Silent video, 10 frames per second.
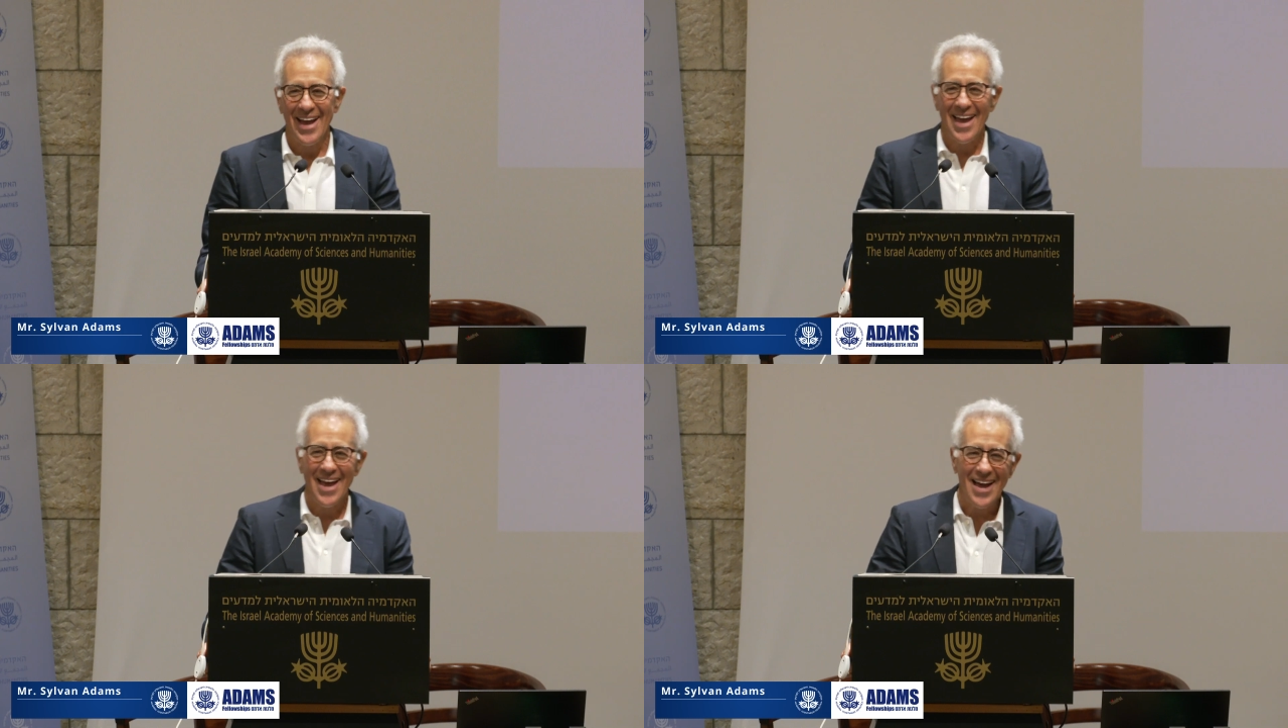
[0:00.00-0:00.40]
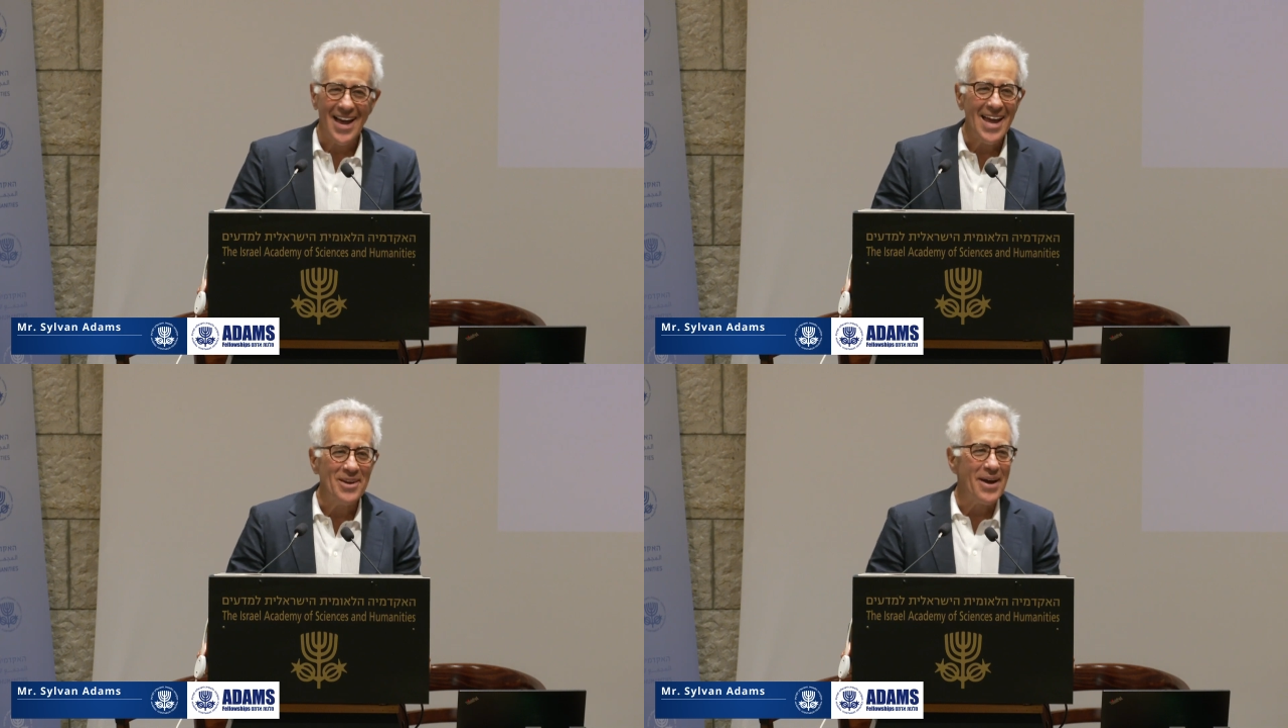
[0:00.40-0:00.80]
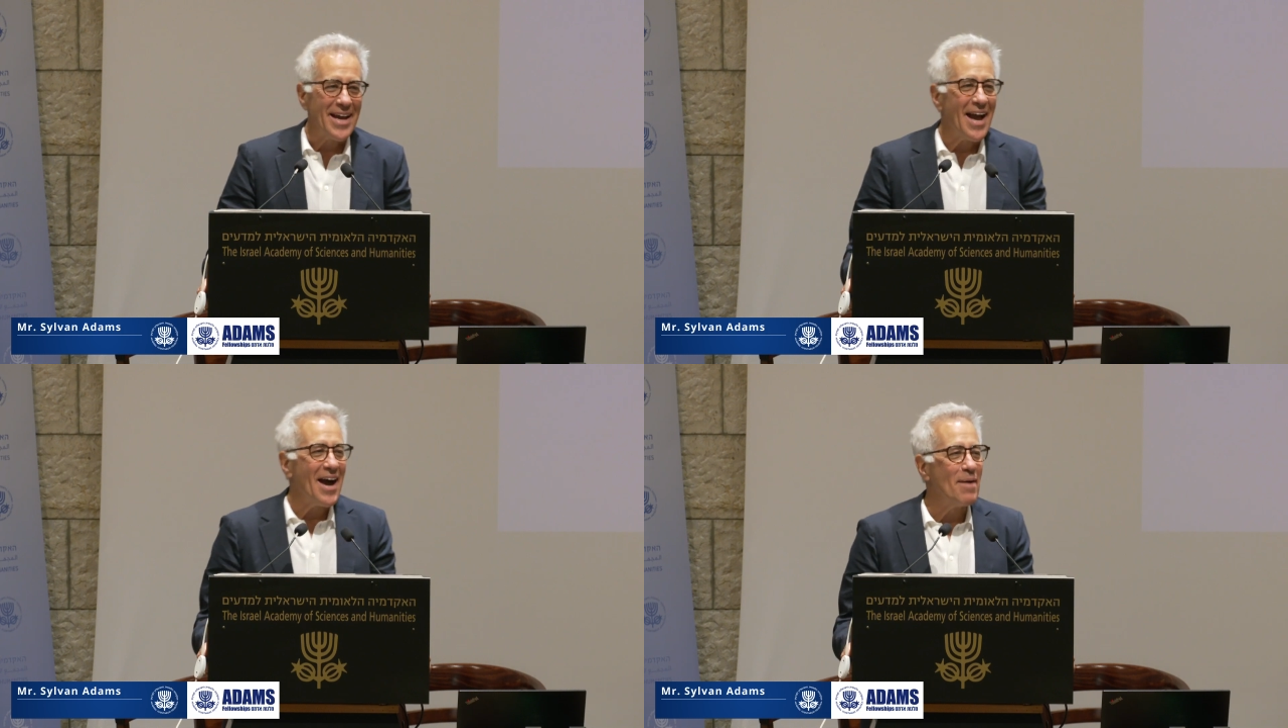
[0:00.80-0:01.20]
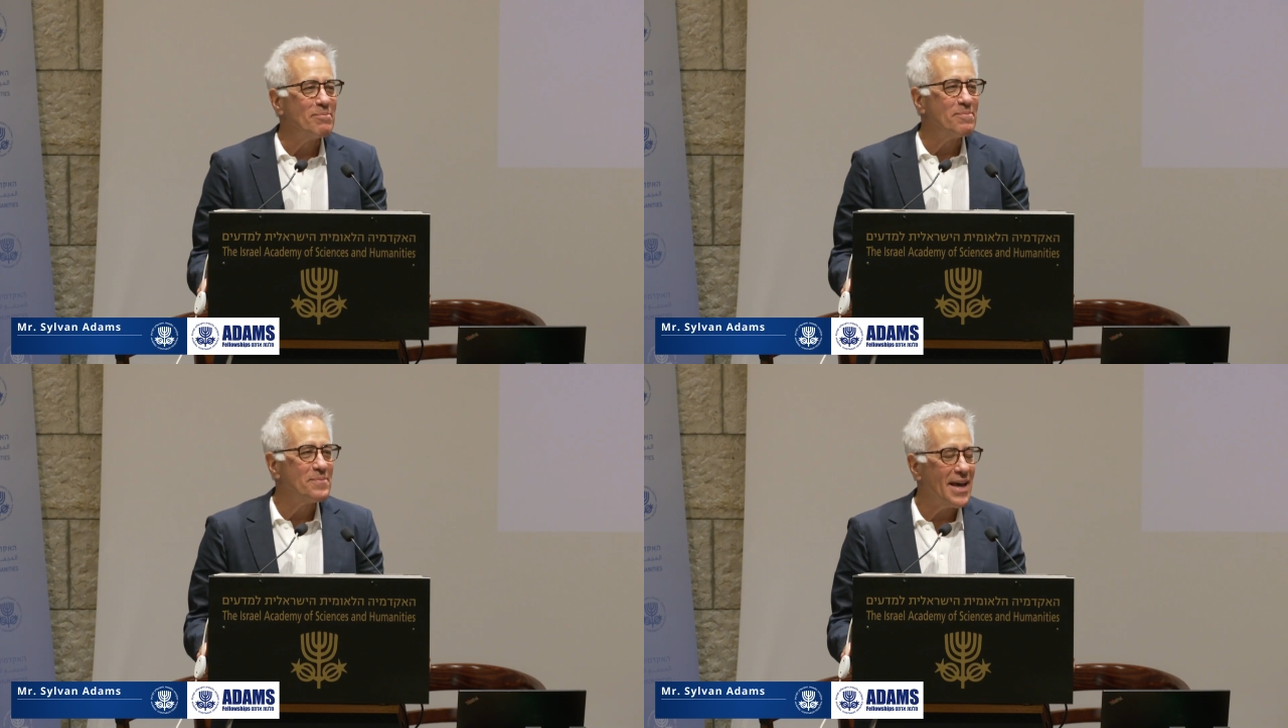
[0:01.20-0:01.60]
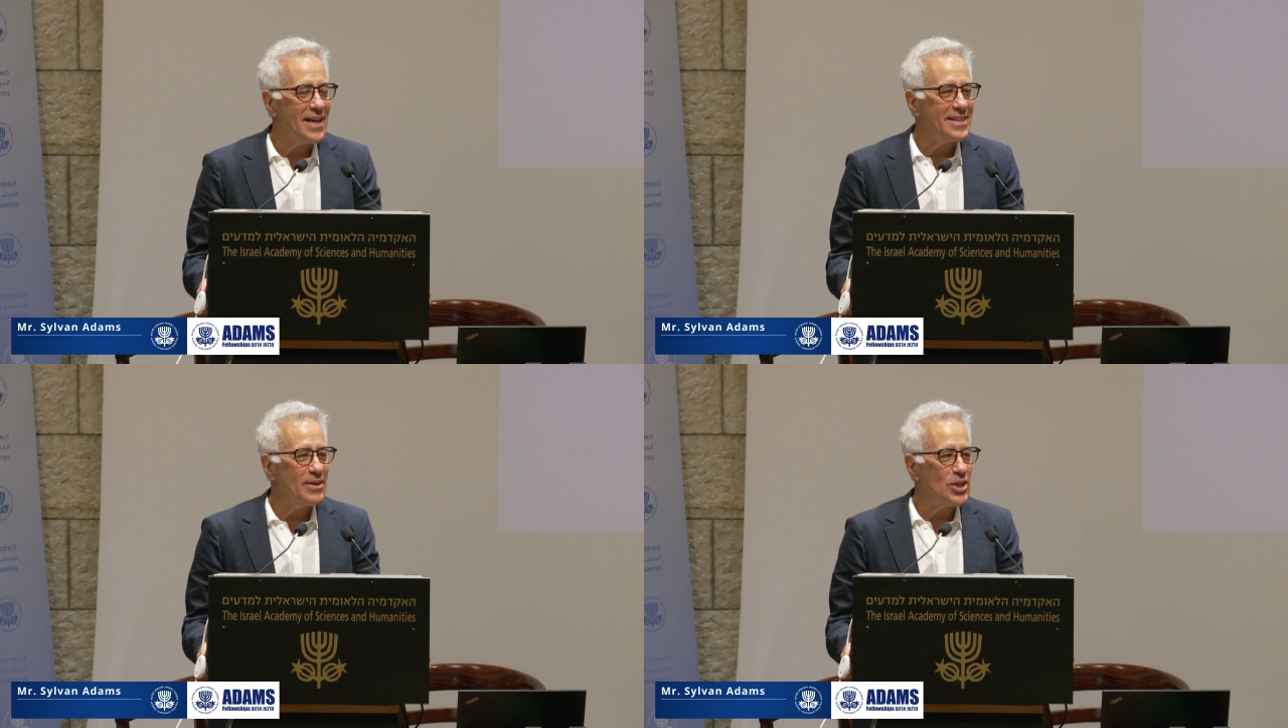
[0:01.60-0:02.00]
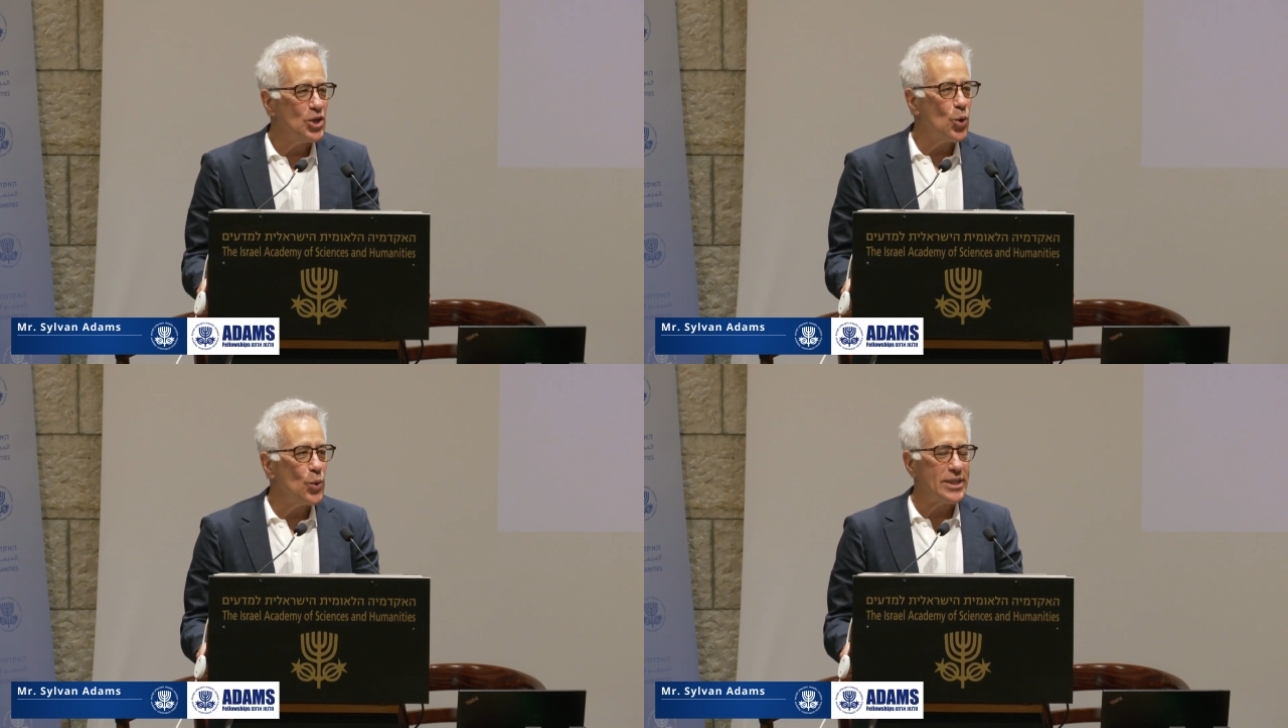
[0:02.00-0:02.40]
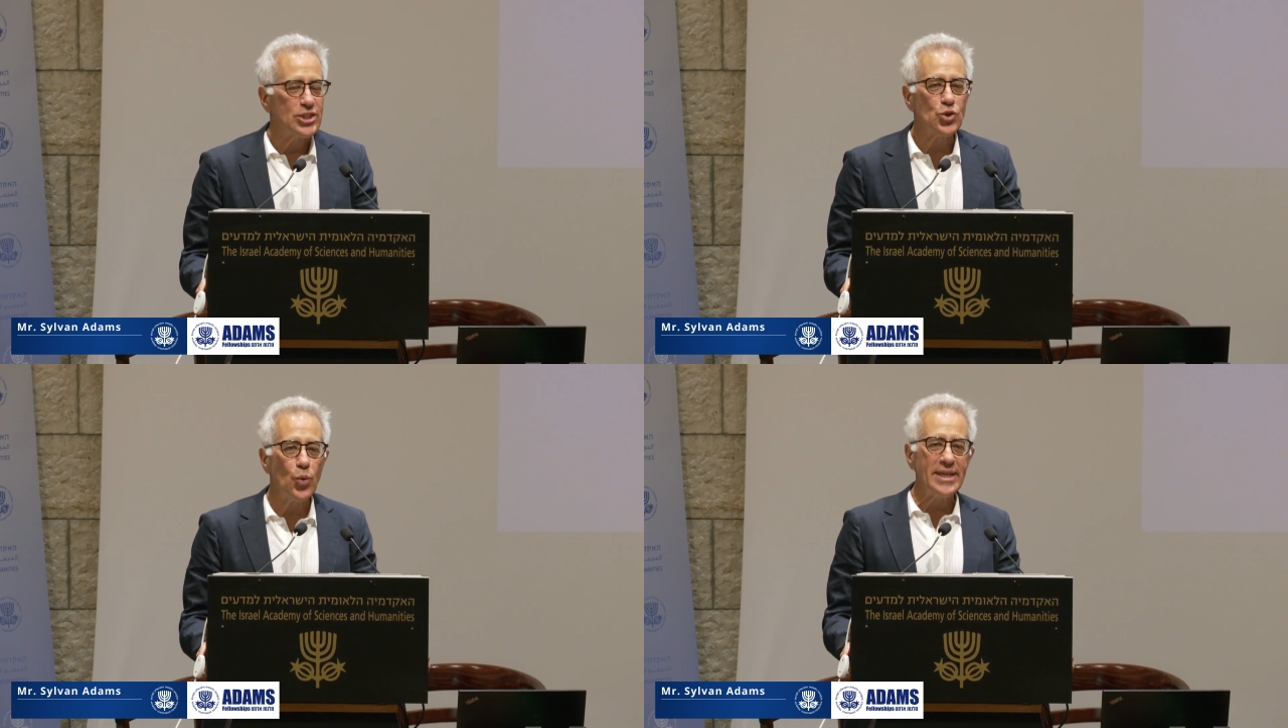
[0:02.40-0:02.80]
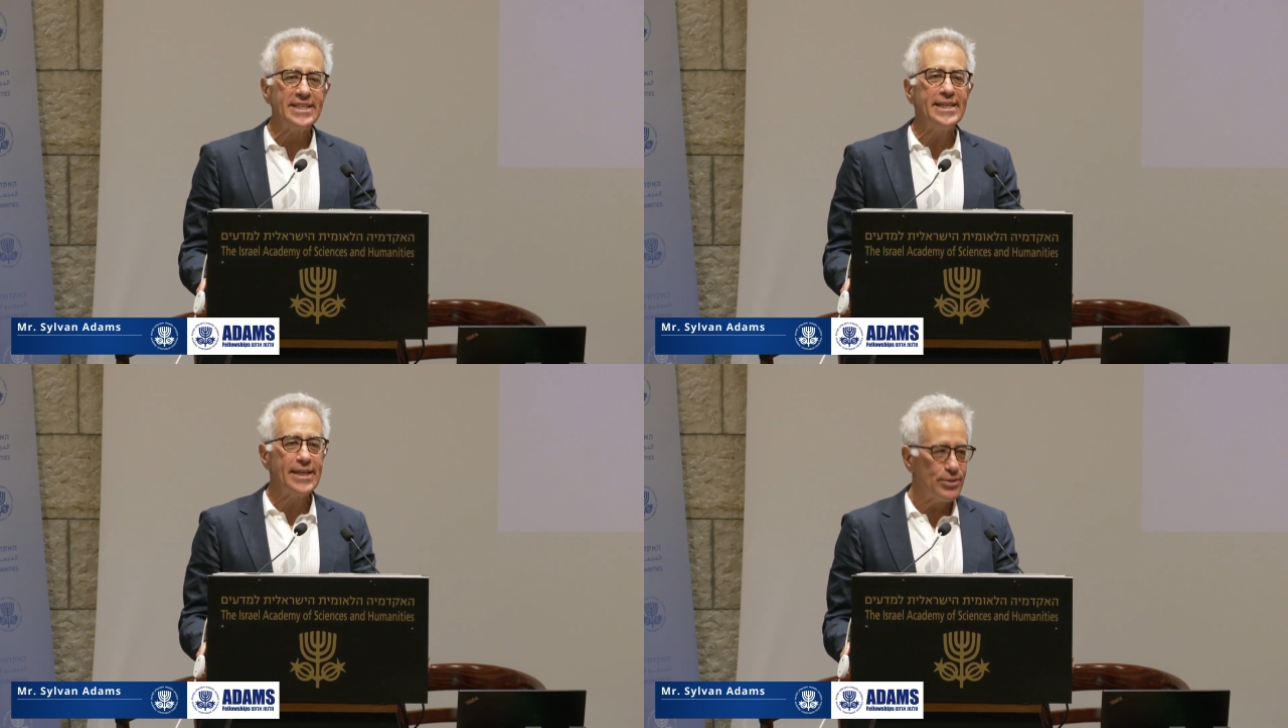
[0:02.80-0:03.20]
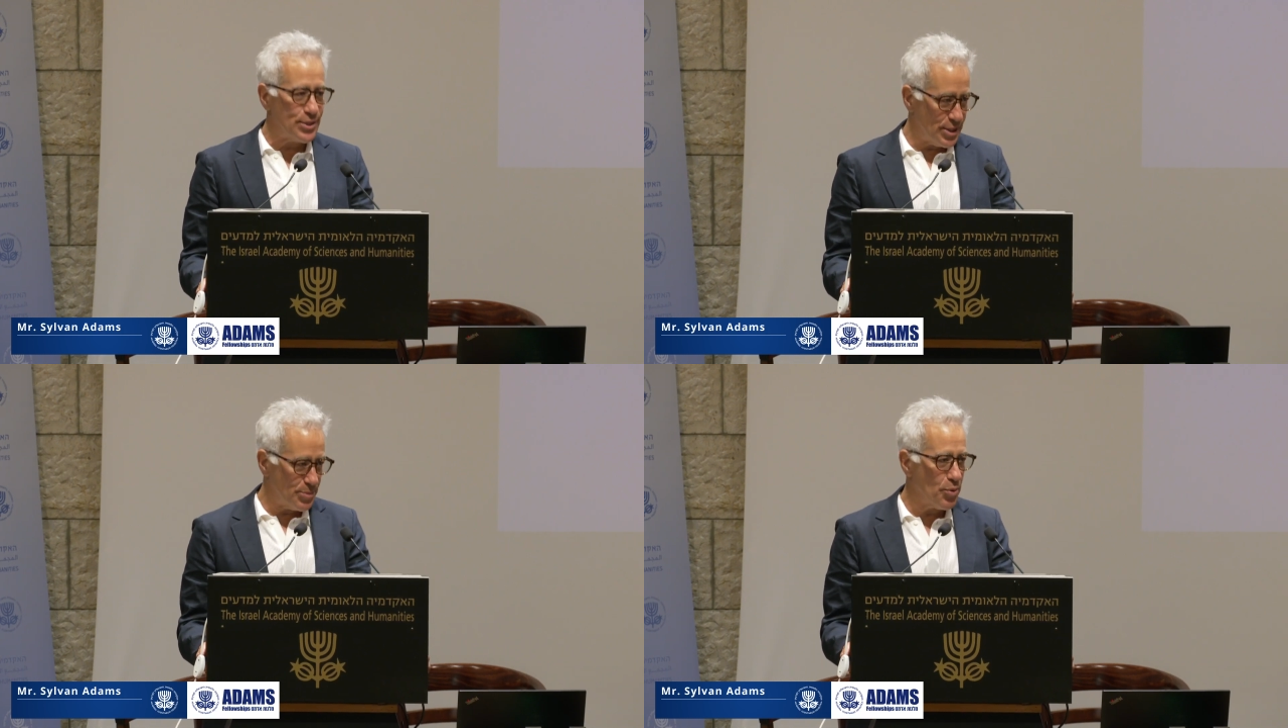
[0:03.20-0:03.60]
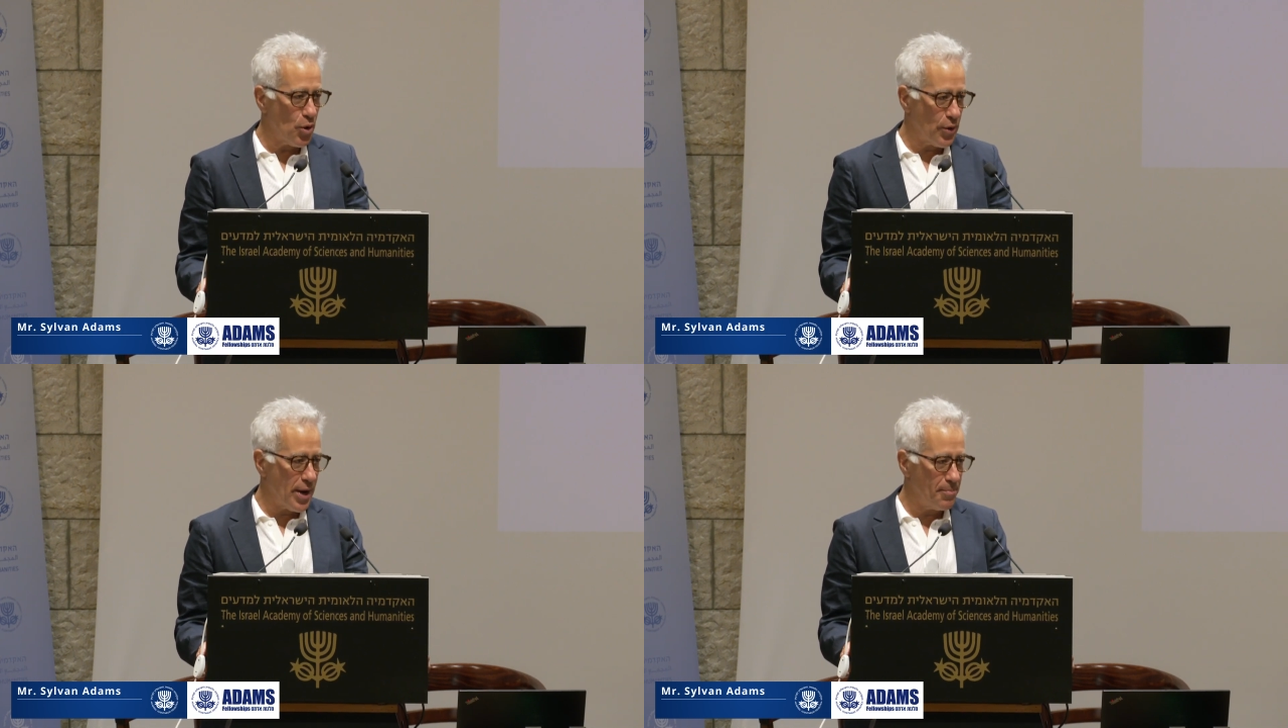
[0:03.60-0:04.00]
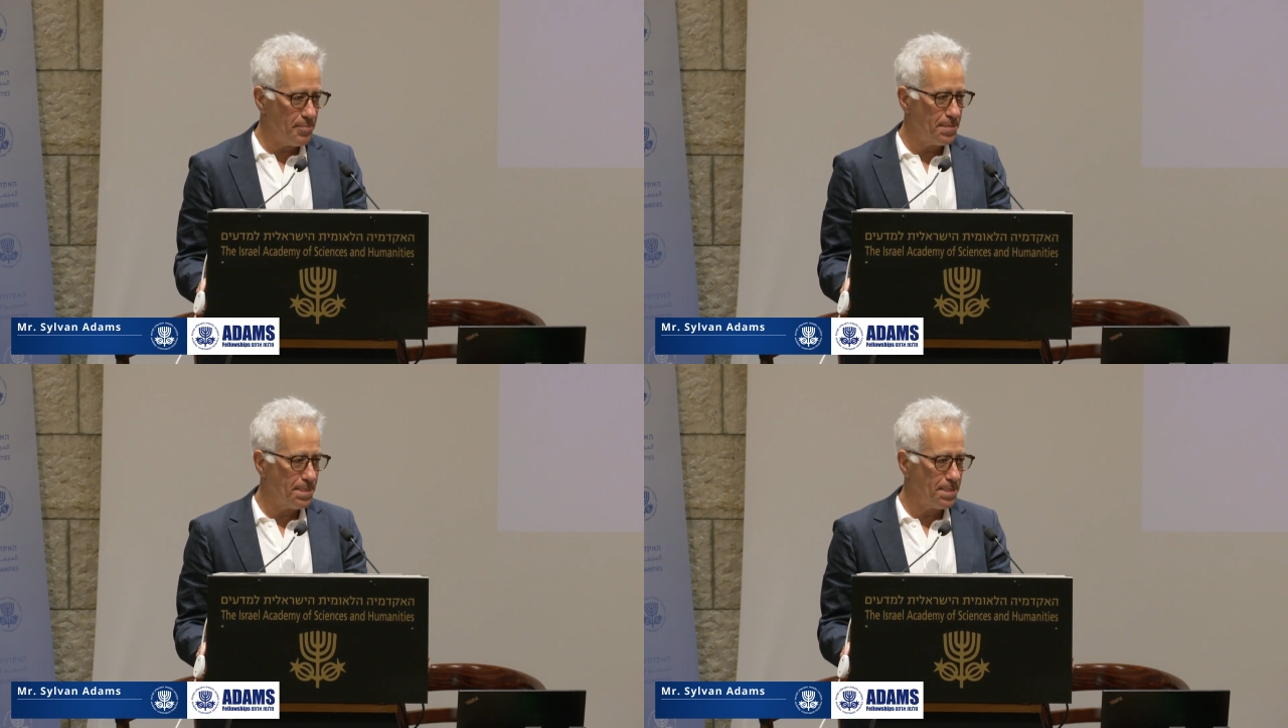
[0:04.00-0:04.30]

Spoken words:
It's 20 years, this program.